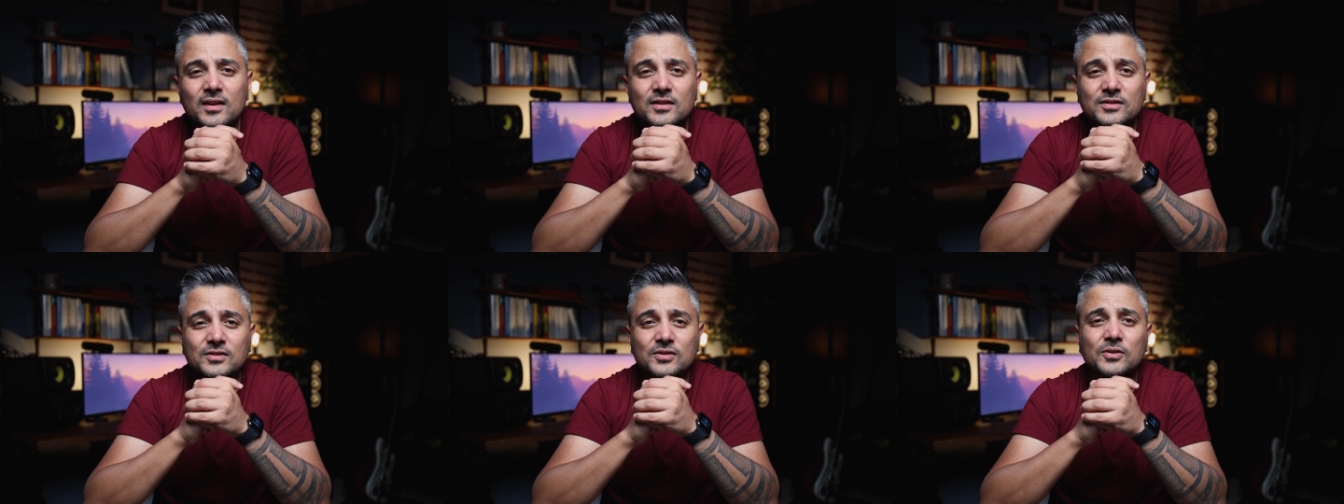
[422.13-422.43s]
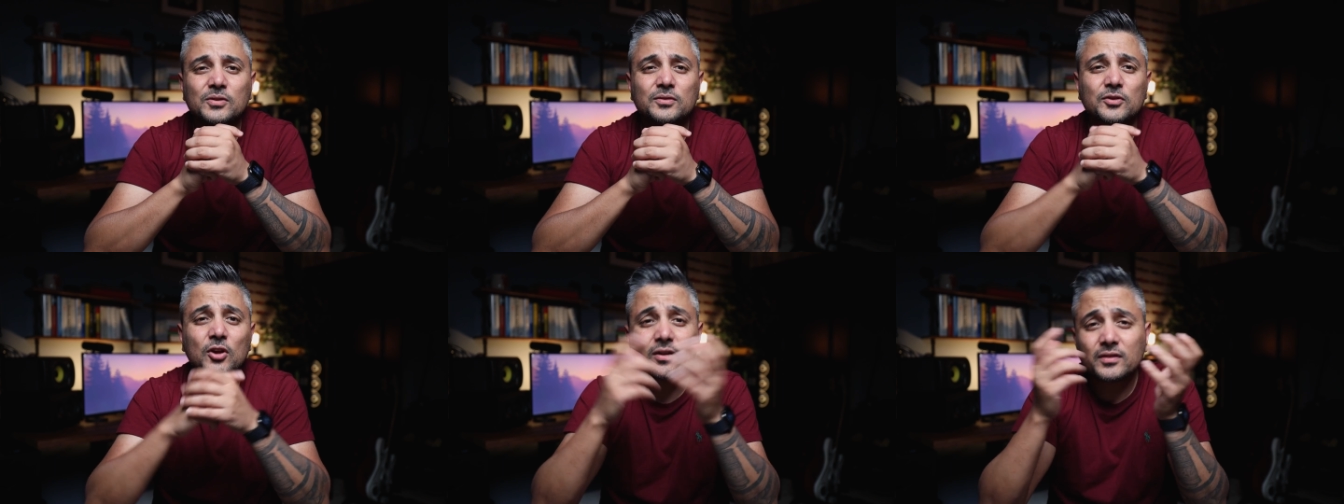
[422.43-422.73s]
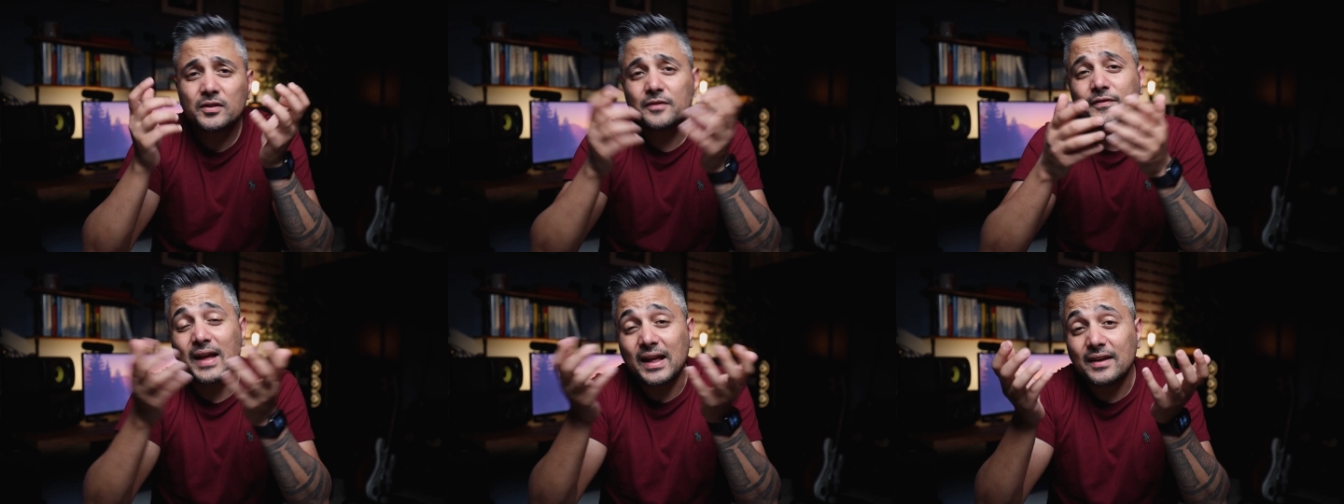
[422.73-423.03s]
So,
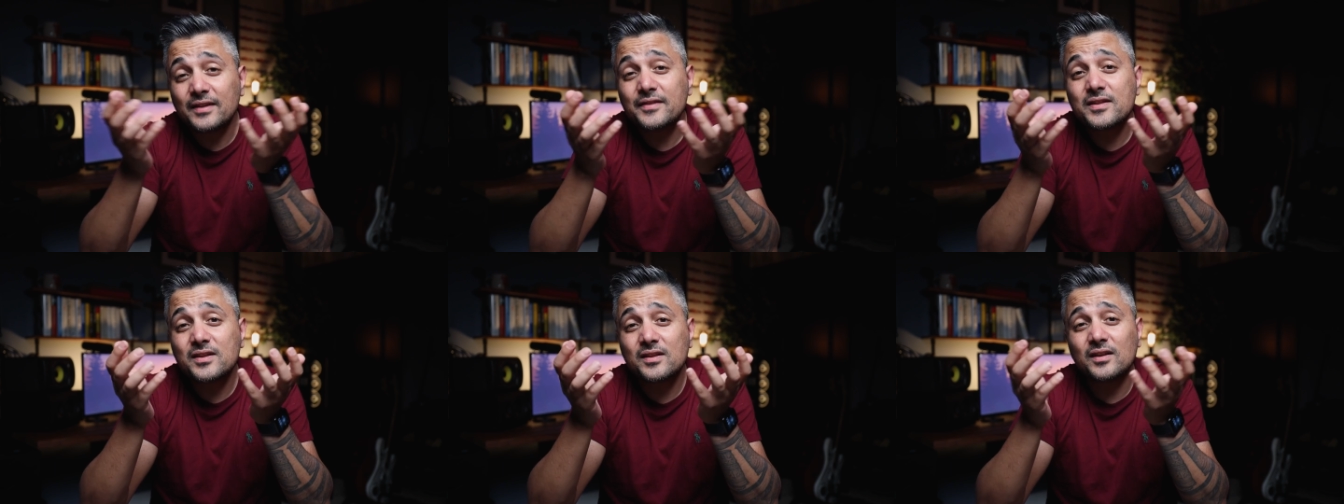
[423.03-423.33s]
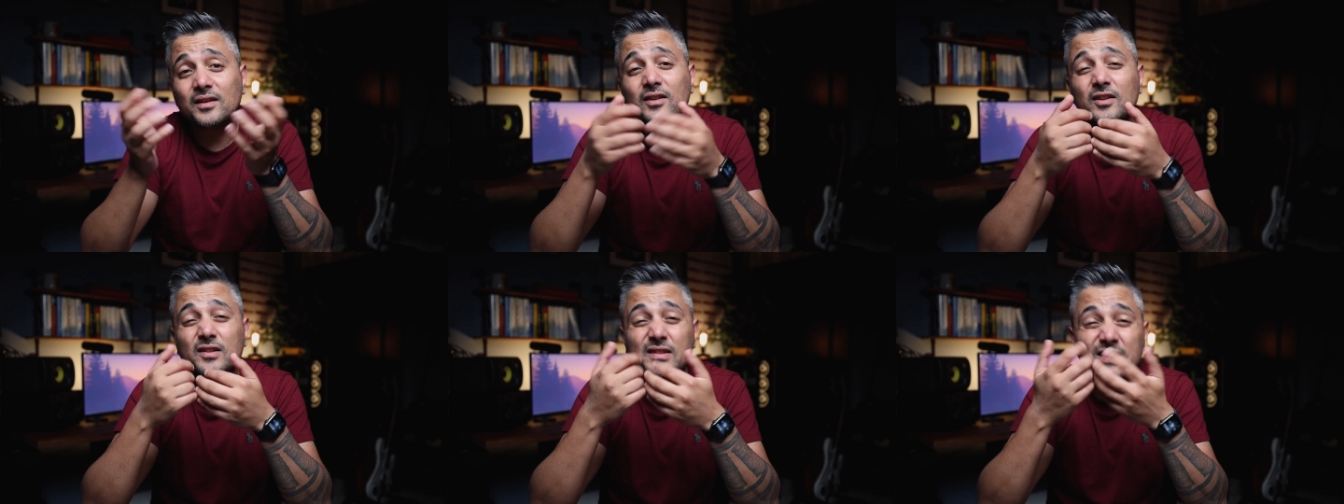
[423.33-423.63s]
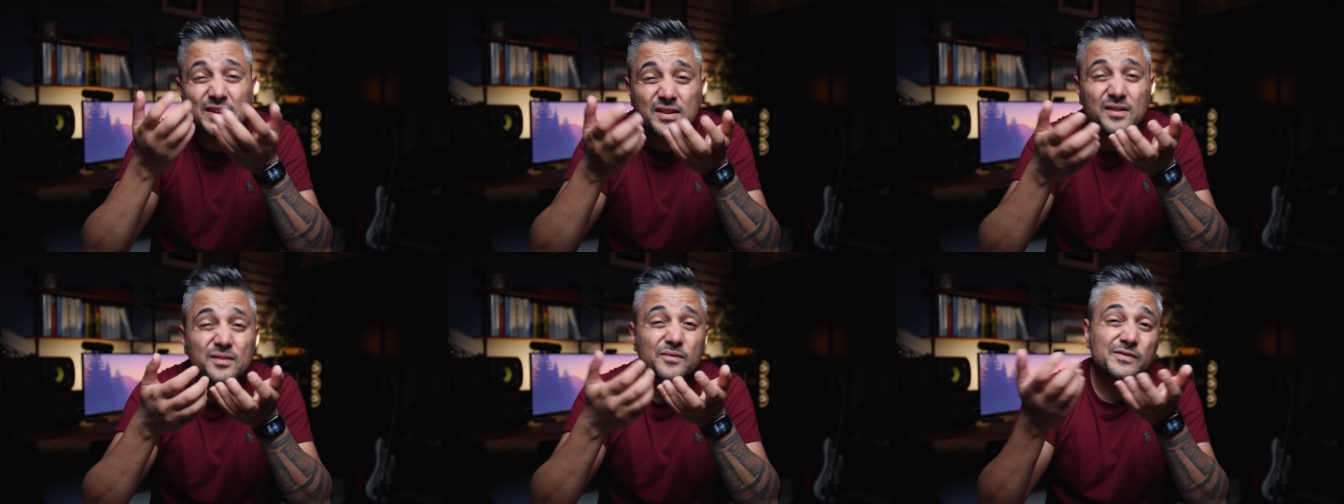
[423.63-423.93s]
Dr. Valerie Young, a
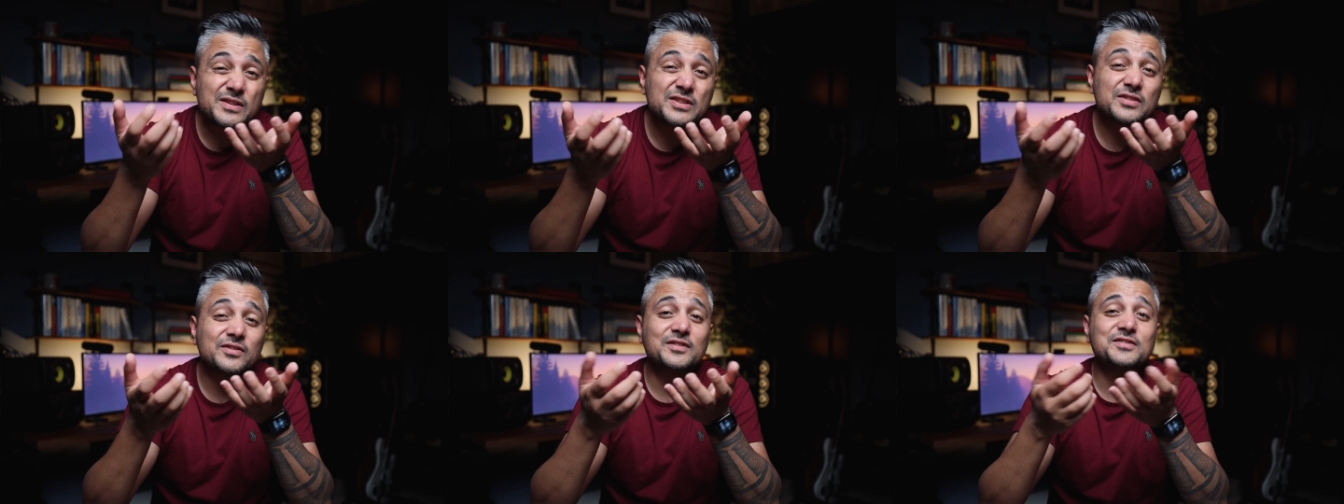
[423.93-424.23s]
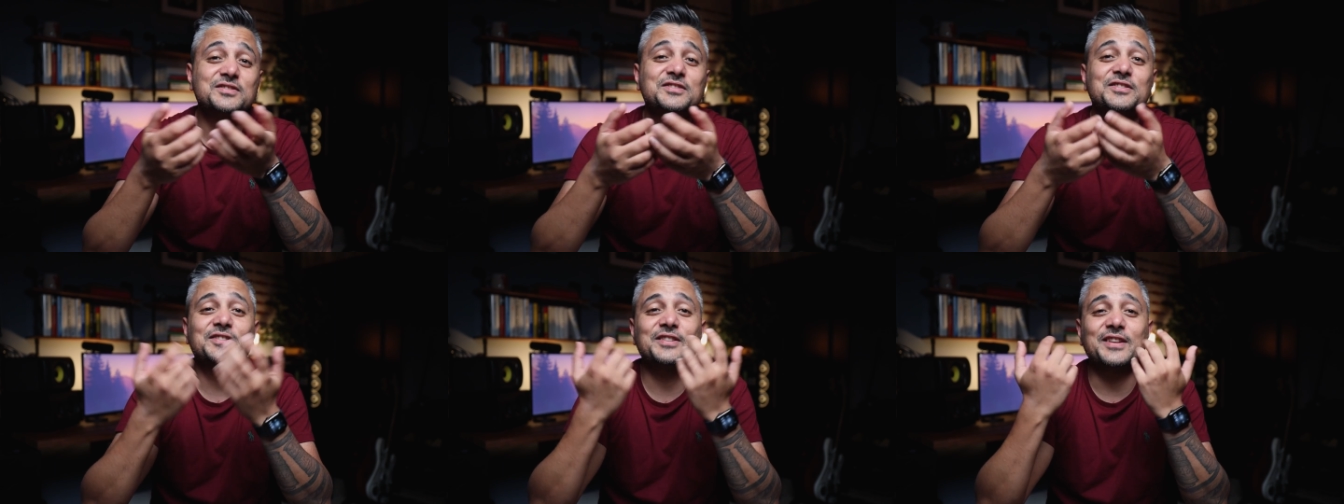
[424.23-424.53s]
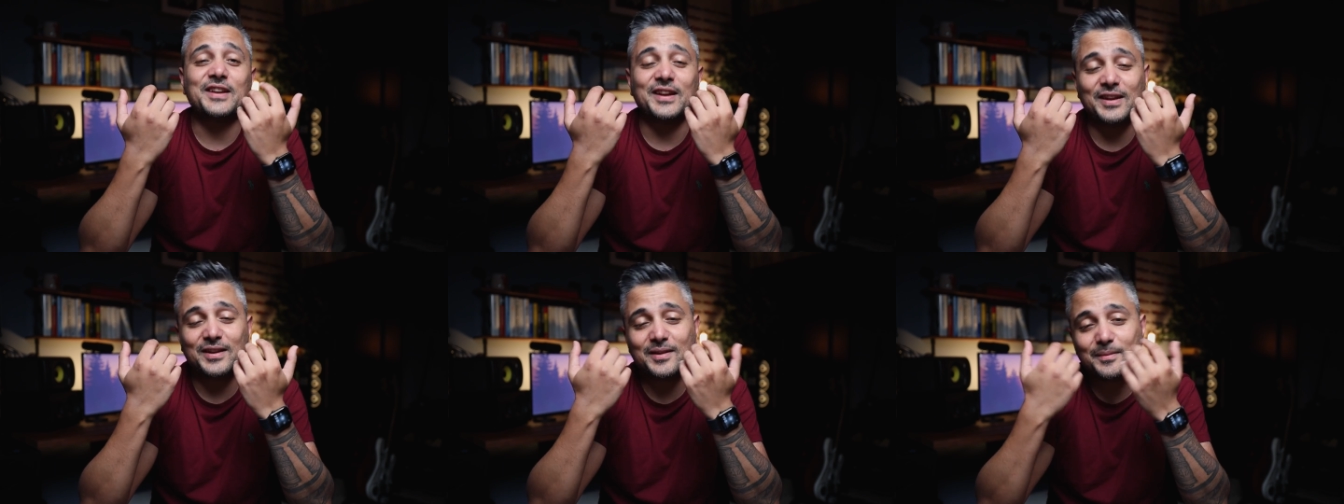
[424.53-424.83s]
leading researcher
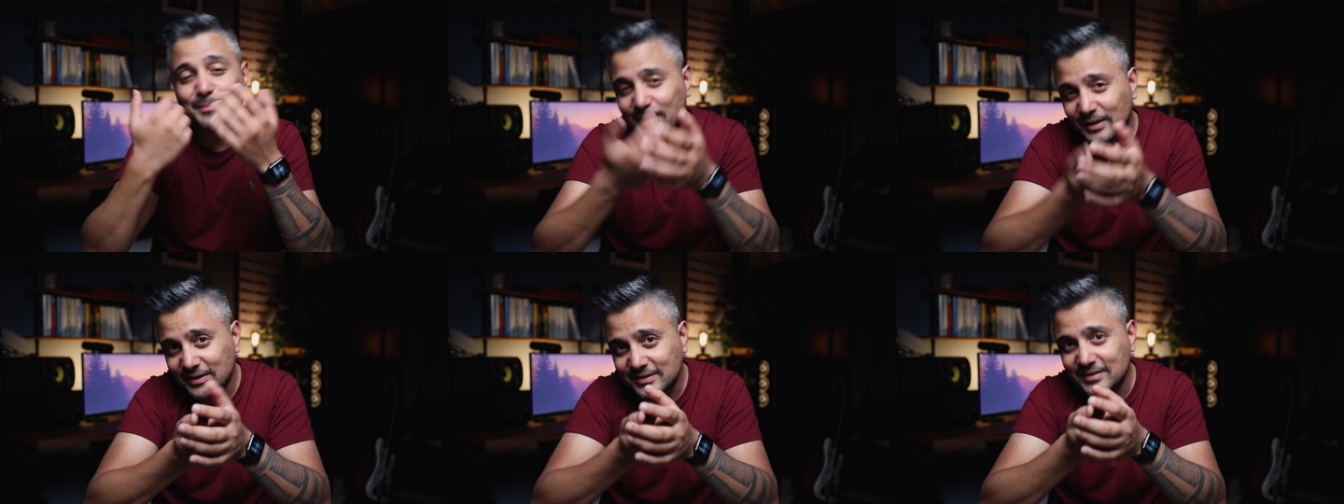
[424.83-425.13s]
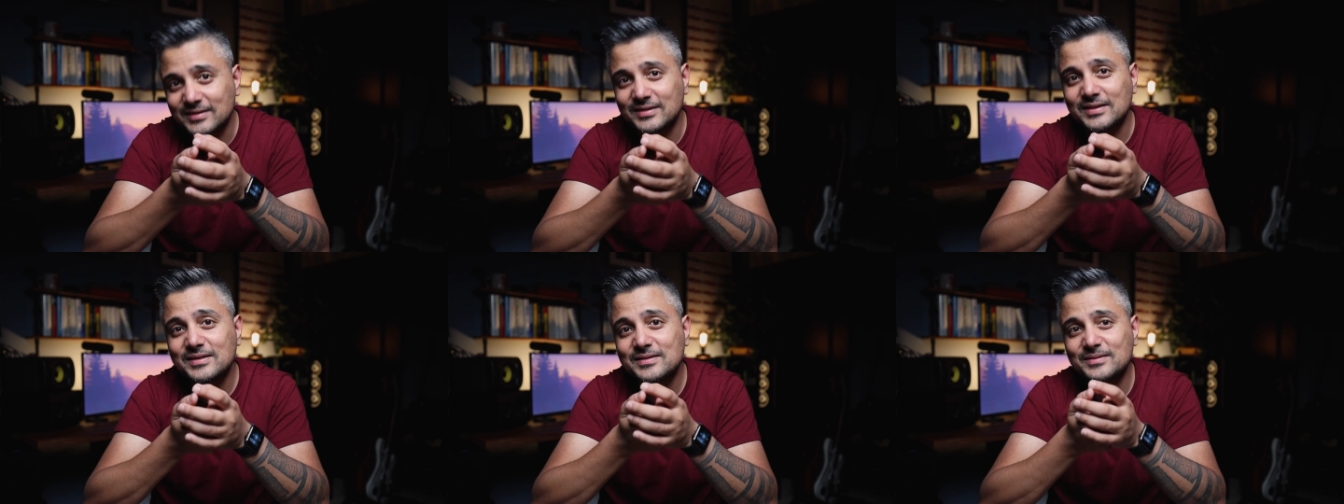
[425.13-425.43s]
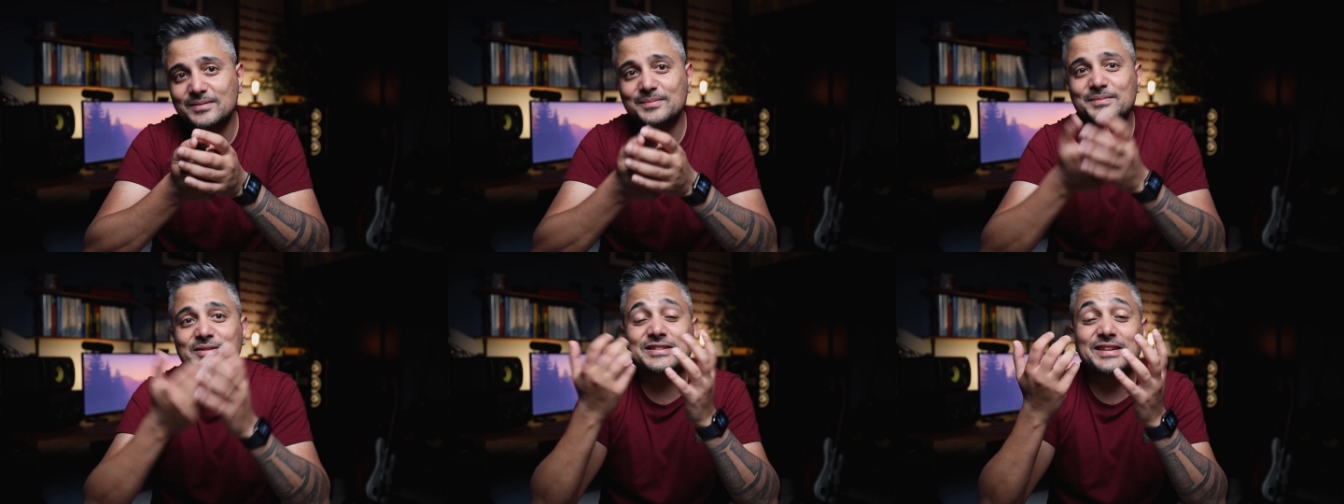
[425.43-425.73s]
in imposter
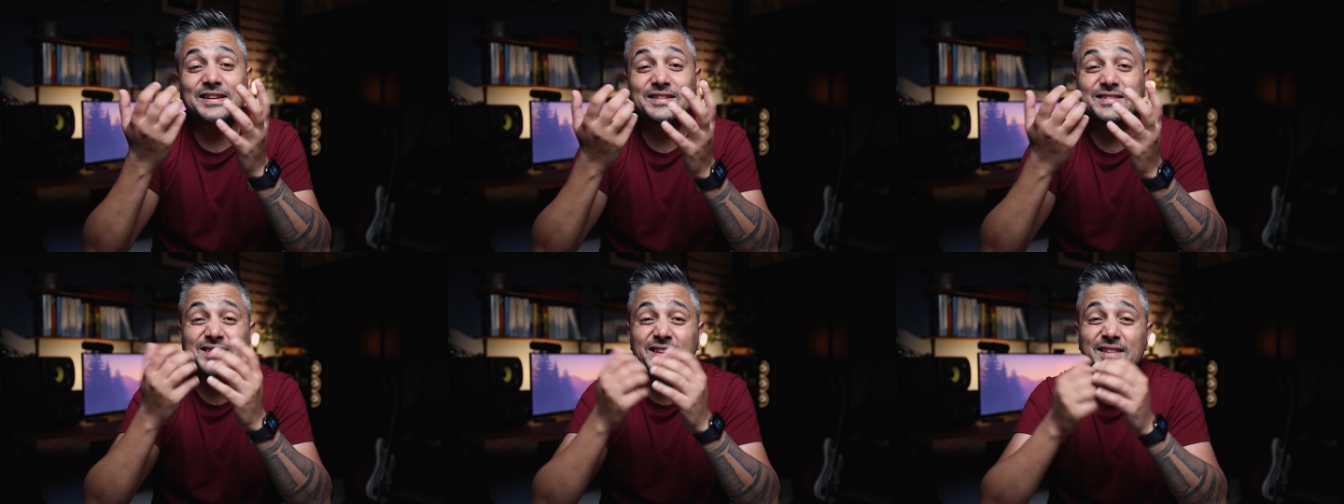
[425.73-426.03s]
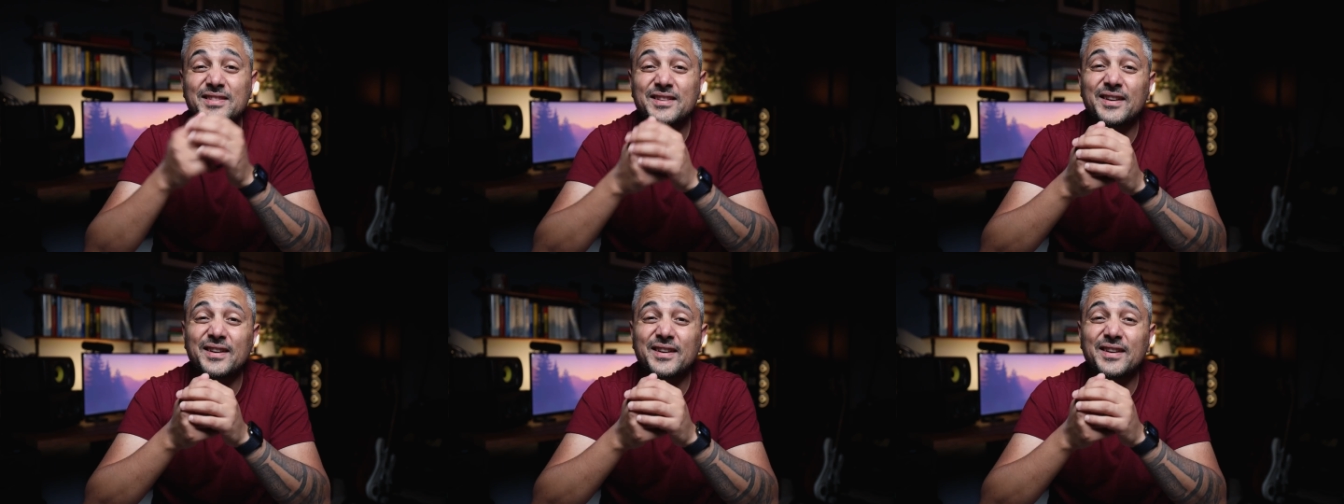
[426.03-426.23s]
syndrome, states that